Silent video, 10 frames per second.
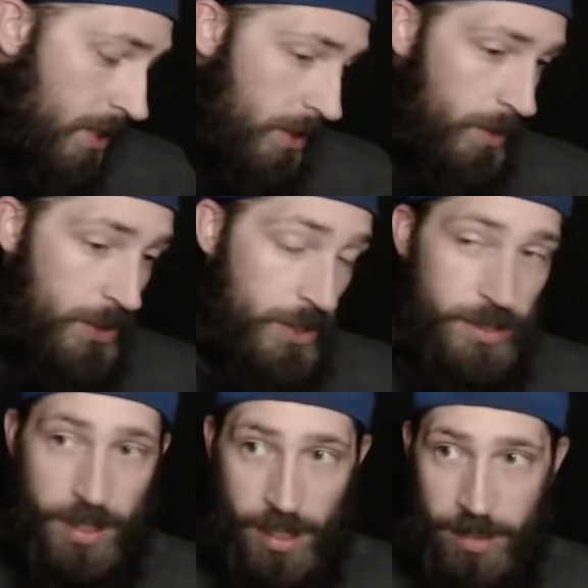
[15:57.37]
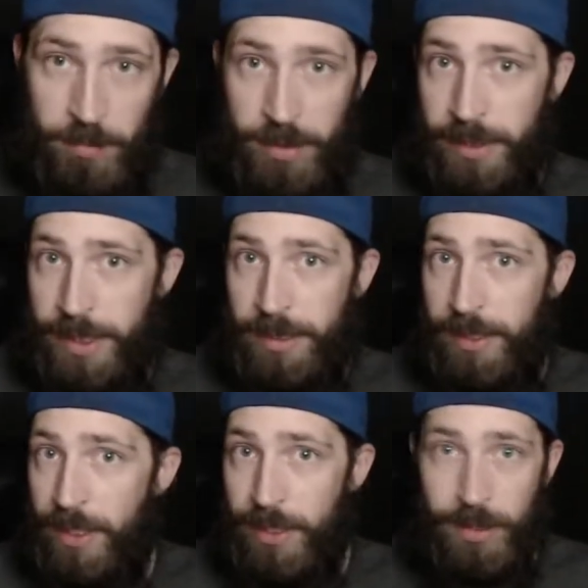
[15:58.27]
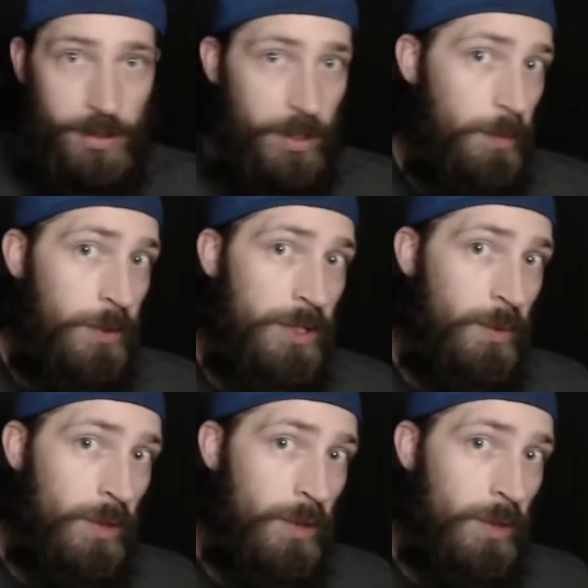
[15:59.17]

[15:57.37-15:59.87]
You can just unplug it, go put it